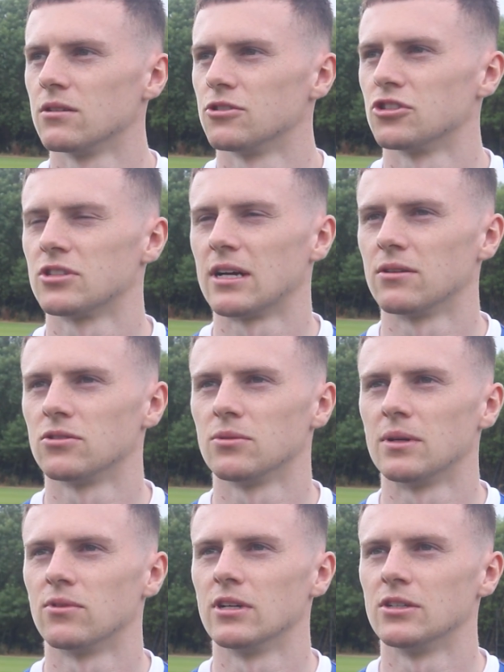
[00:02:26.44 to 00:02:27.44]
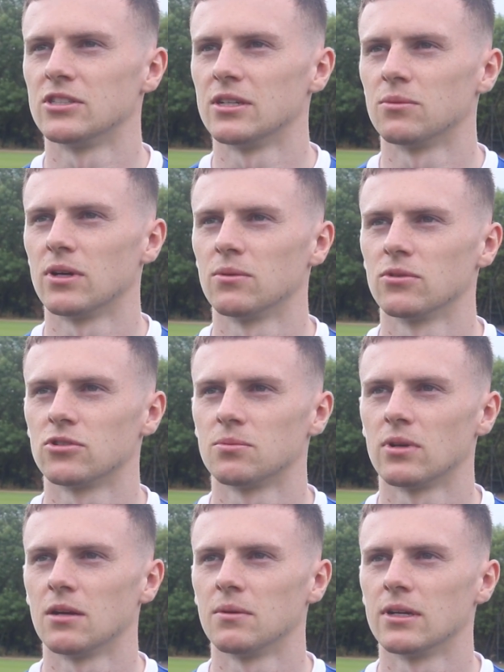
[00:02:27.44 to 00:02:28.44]
just down to him really, seeing where he wants to
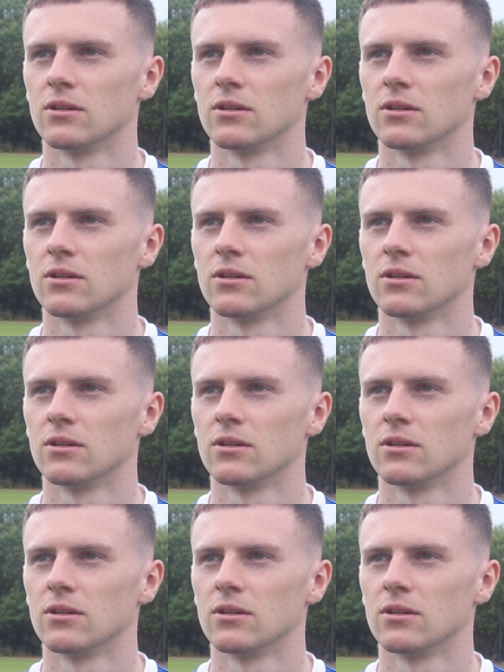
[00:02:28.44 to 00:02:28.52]
play me,